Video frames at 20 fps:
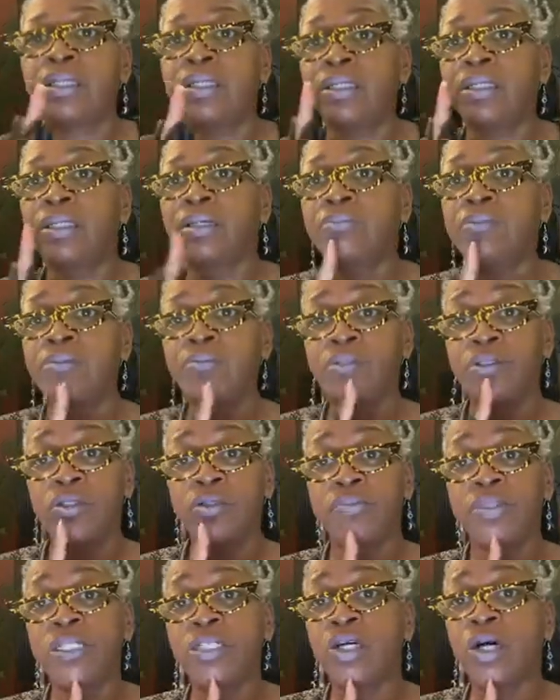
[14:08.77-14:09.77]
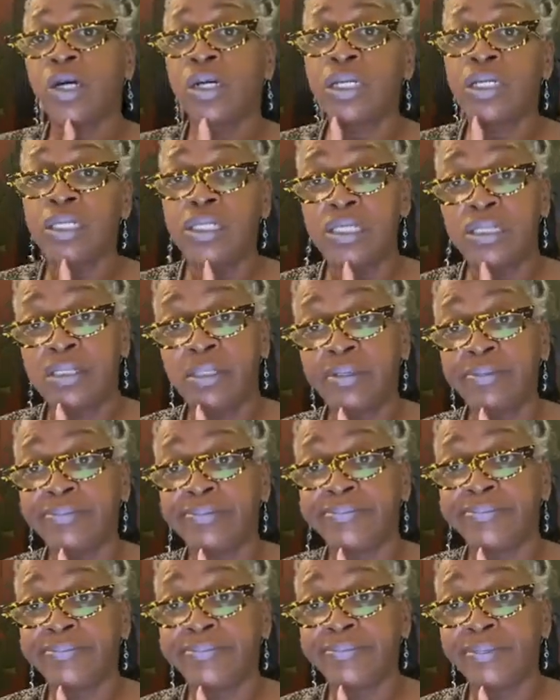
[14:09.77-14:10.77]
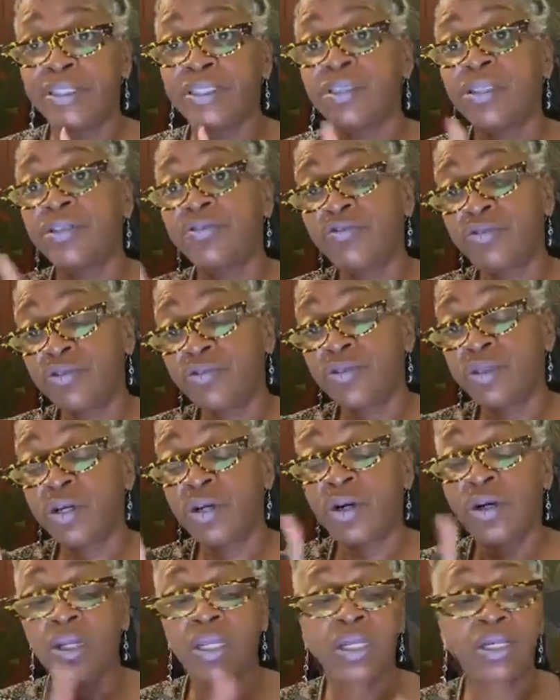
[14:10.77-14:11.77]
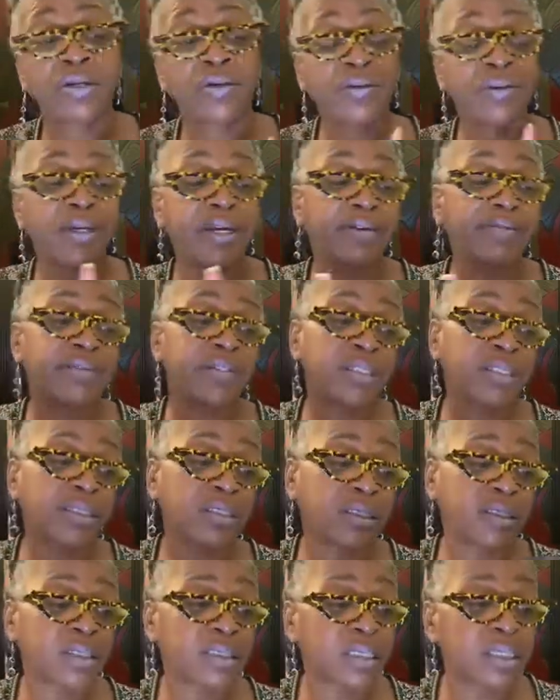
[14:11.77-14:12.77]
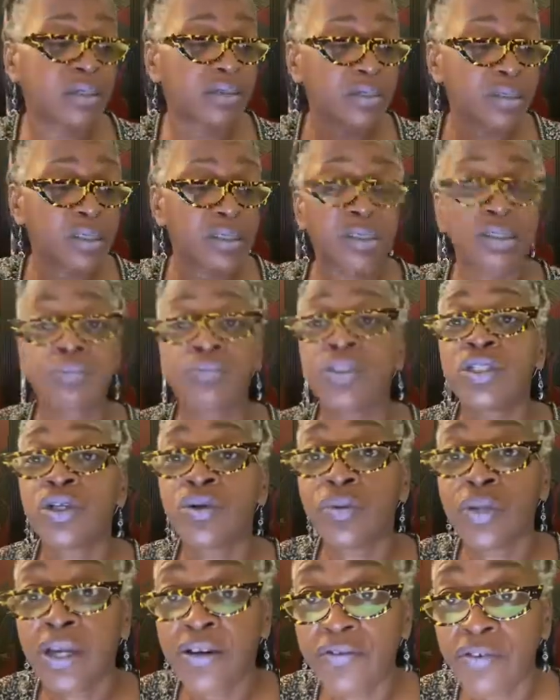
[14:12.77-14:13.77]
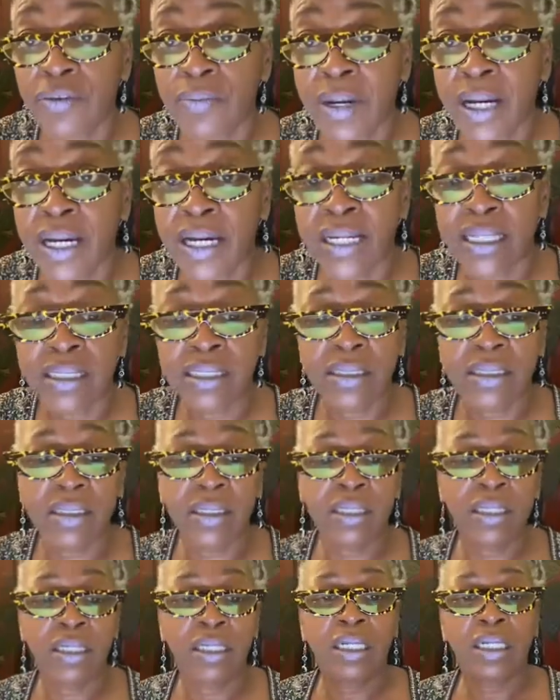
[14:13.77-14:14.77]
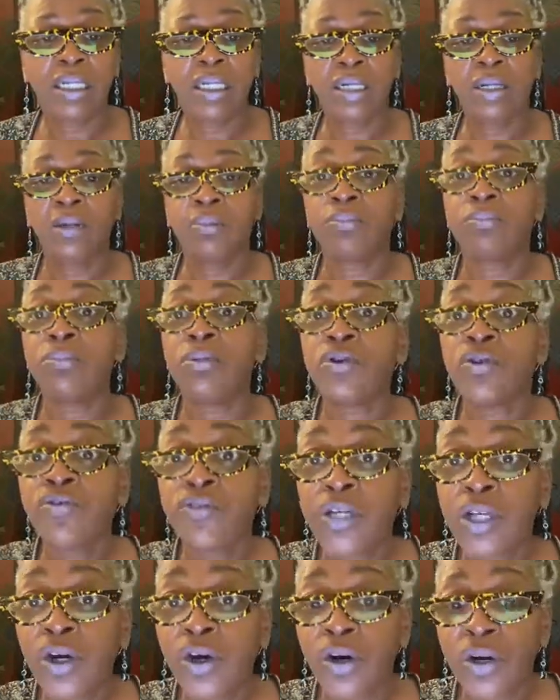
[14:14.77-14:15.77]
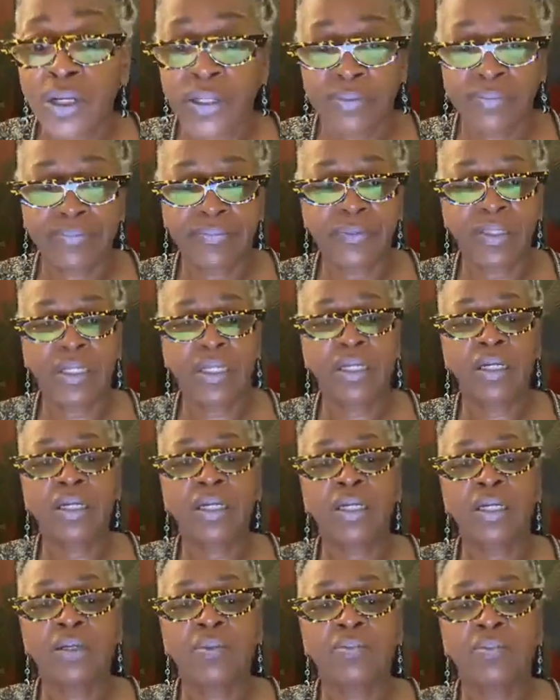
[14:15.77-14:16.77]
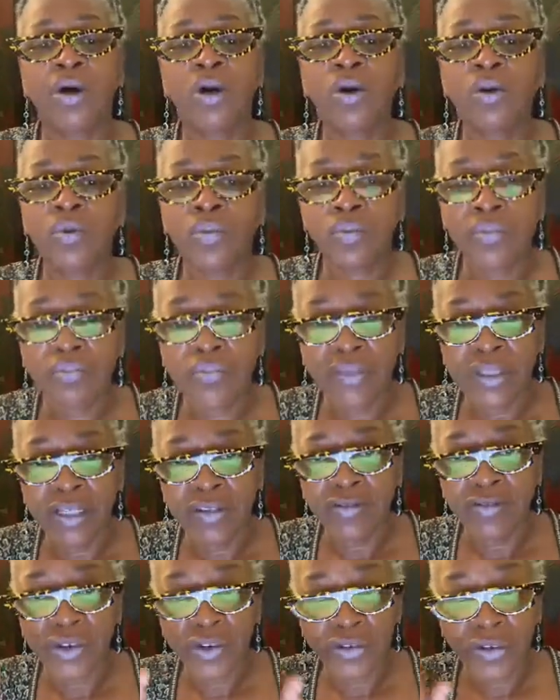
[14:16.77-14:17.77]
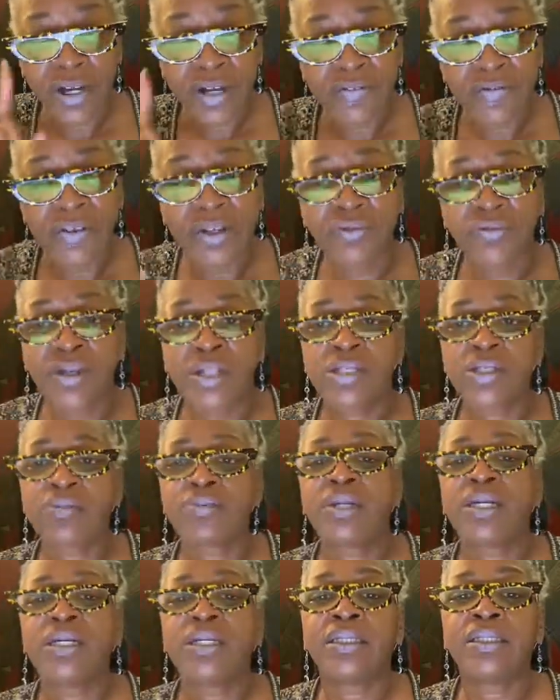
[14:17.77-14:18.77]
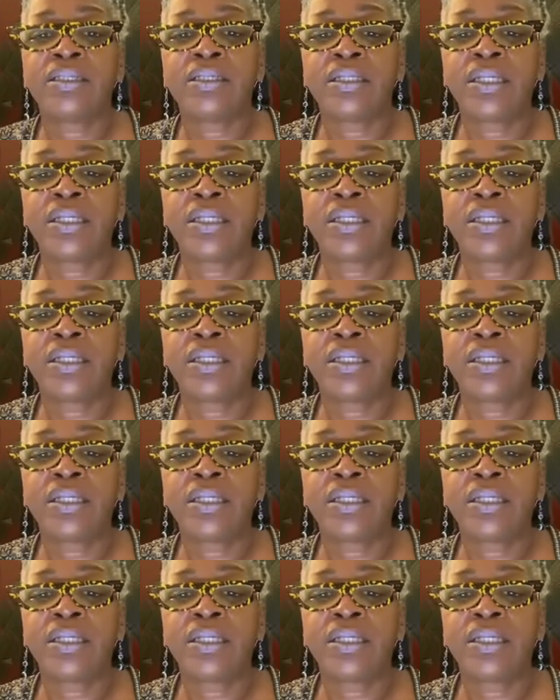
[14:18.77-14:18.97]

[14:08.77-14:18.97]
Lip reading: then I'm supposed to be talking in it. But if you recall, I don't have a decent sound system, so never mind. Moving on. Infographic resumes.